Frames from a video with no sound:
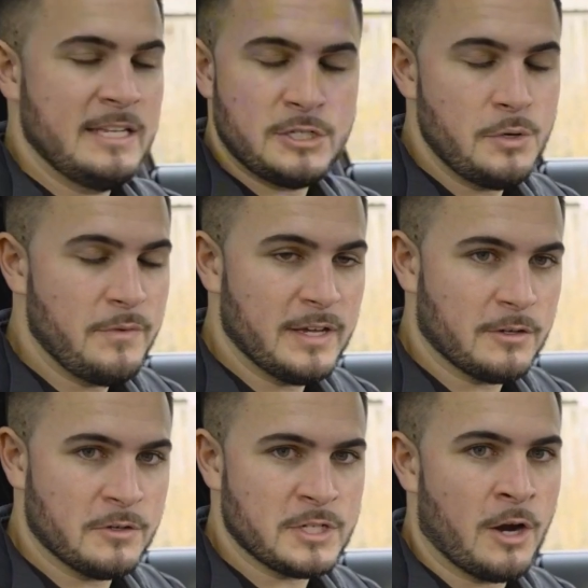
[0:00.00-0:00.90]
These two
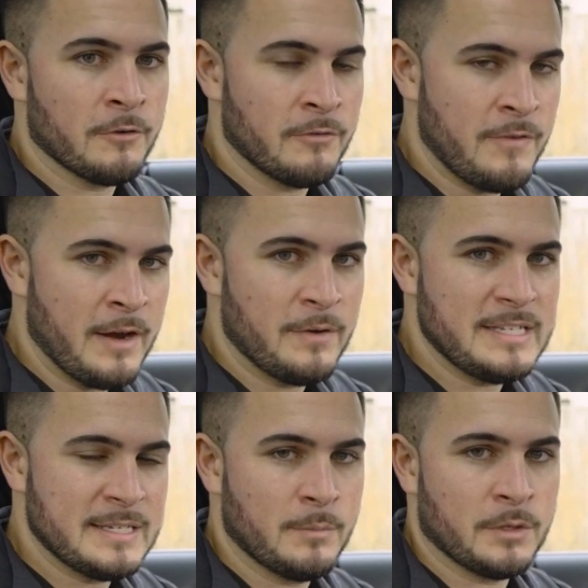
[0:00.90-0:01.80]
vehicles are very
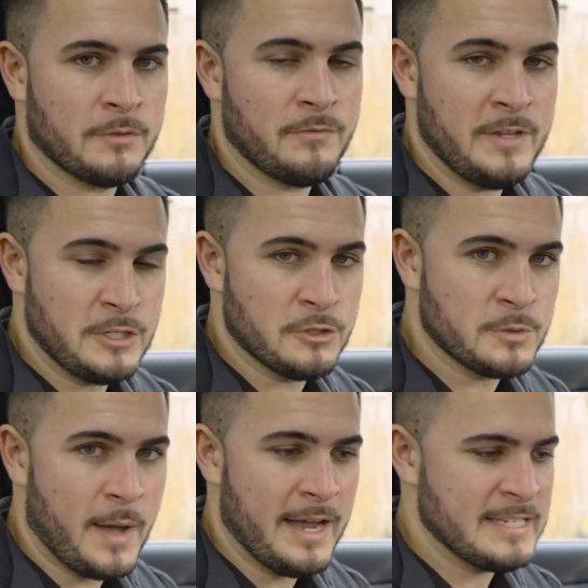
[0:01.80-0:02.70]
similar
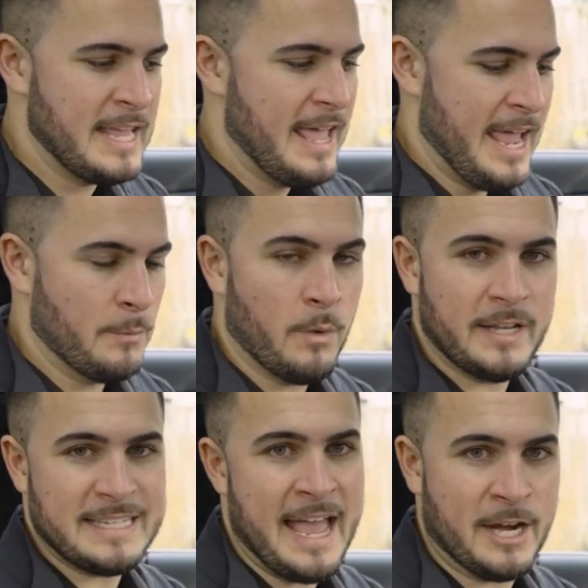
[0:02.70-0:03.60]
features-wise and
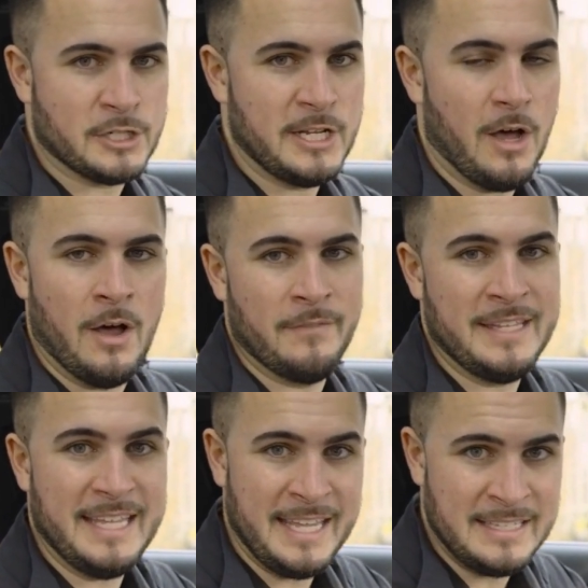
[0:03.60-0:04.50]
what is actually on
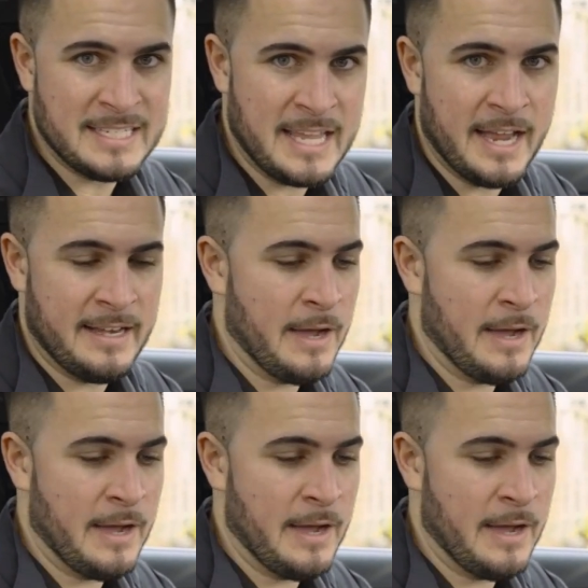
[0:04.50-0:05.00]
the inside.